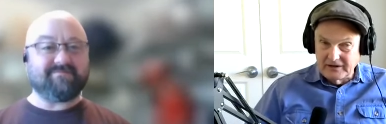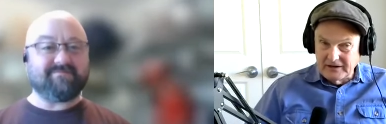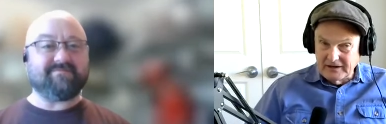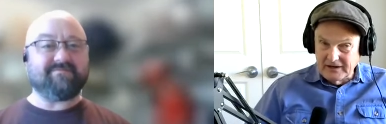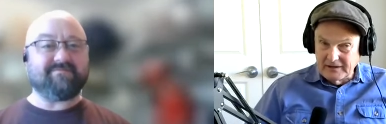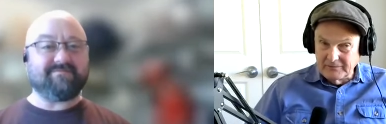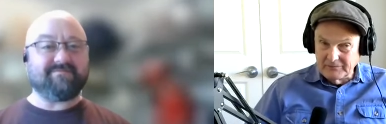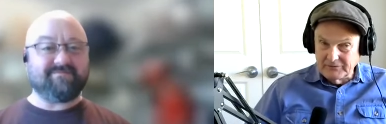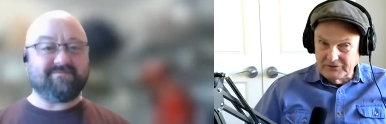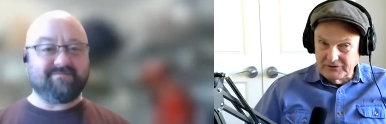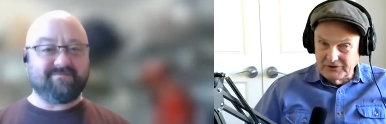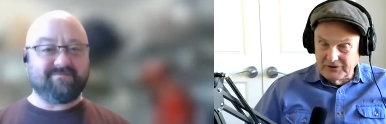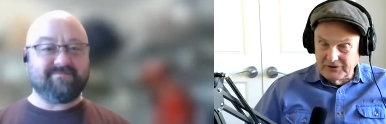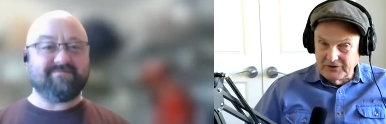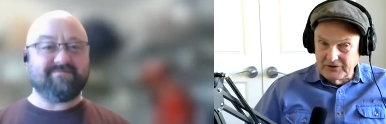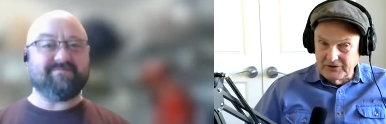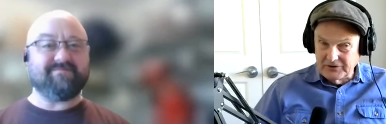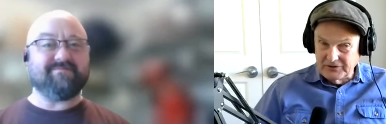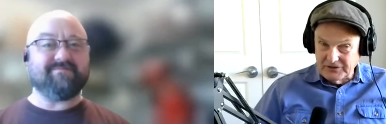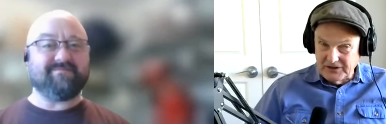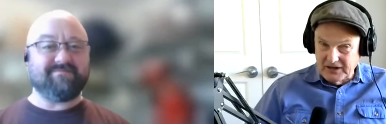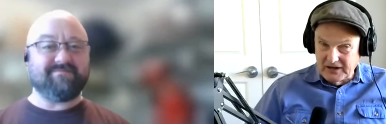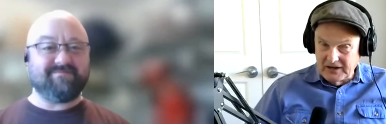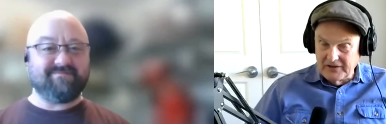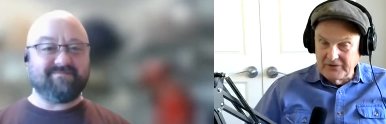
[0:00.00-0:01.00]
Speaker 1: And I'm sure
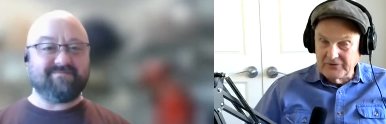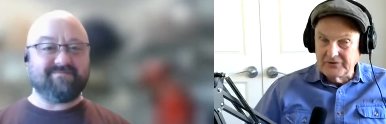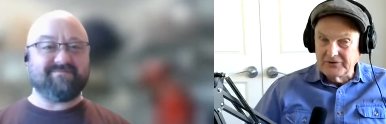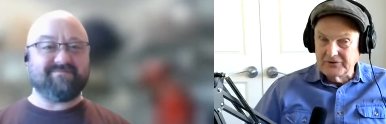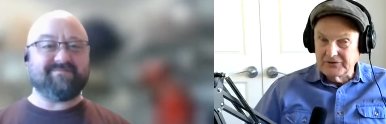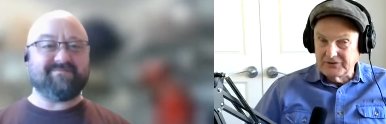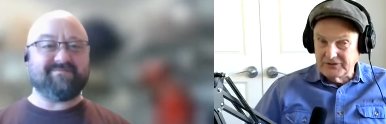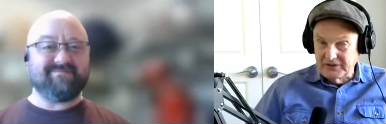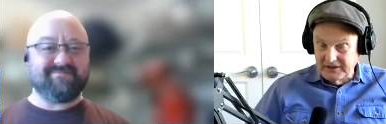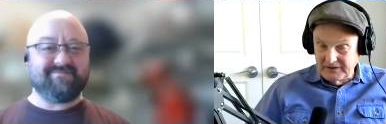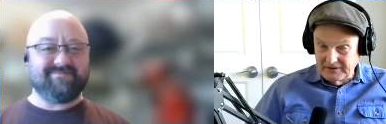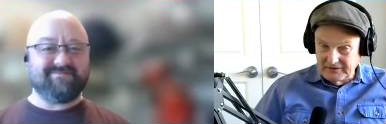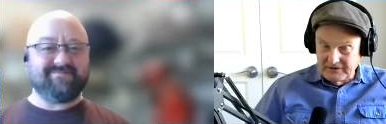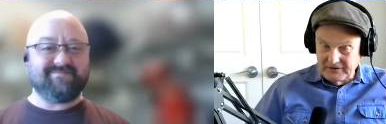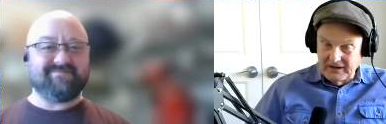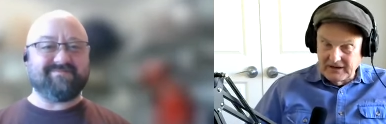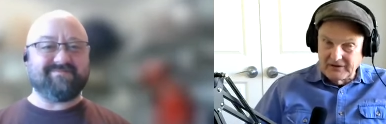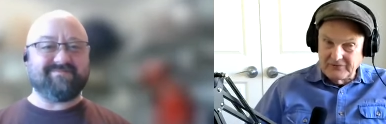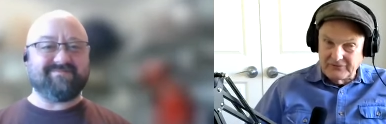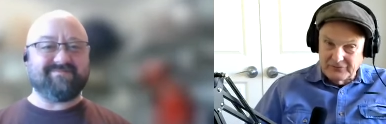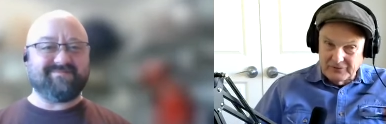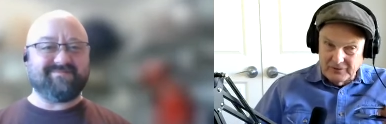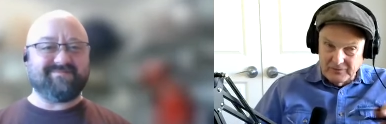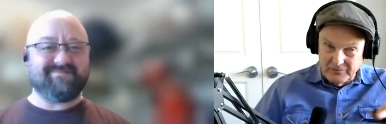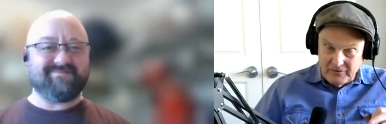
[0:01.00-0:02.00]
there's others and,
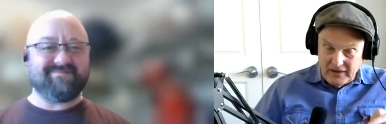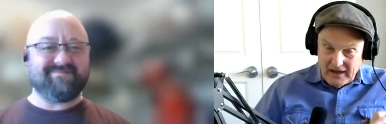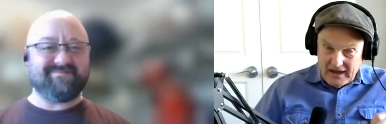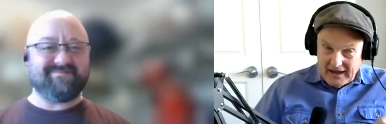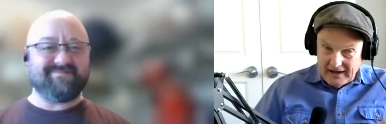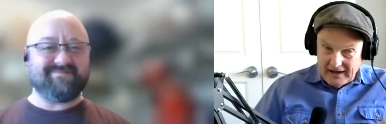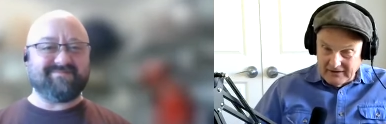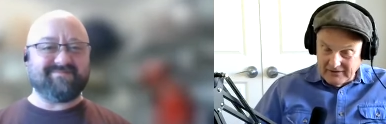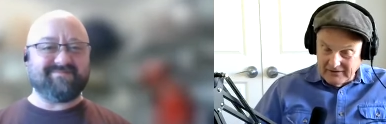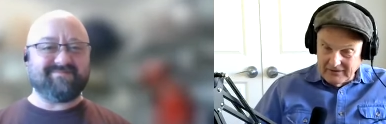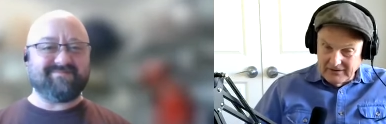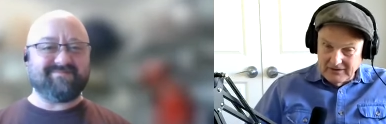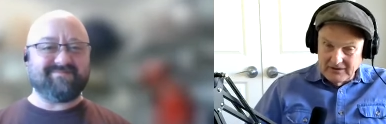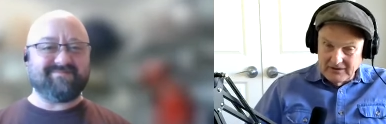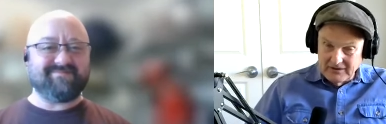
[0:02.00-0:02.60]
and from that